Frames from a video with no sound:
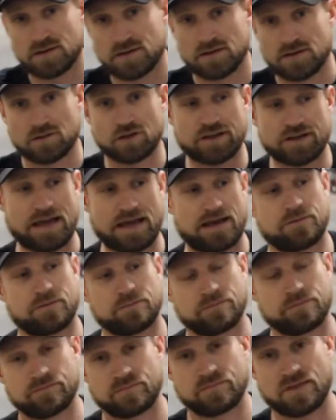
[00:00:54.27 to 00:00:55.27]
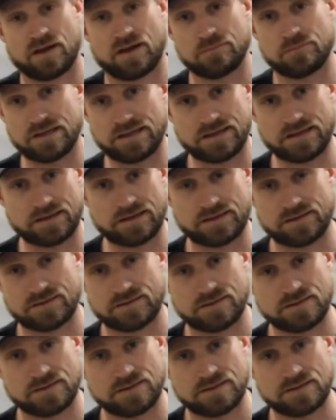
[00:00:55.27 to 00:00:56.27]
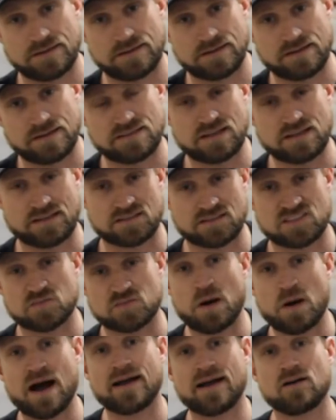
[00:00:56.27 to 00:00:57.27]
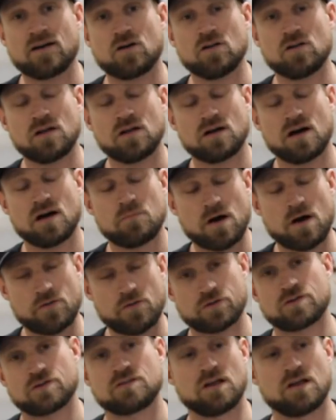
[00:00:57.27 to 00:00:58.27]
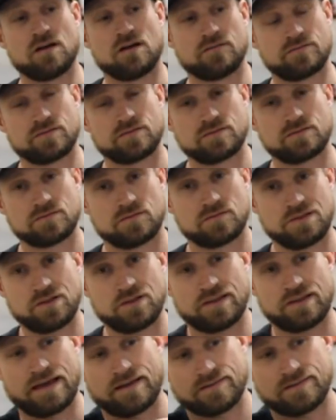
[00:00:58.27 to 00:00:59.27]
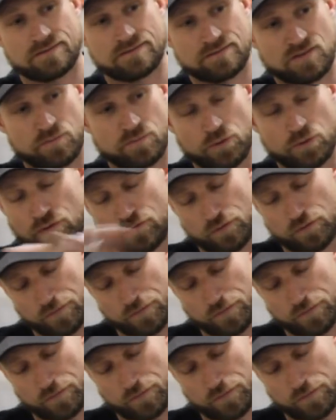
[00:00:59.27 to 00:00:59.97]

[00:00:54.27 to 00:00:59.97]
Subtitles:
Look at him. I mean, he's got the smile a mother could love. I mean, look at that. It's beautiful.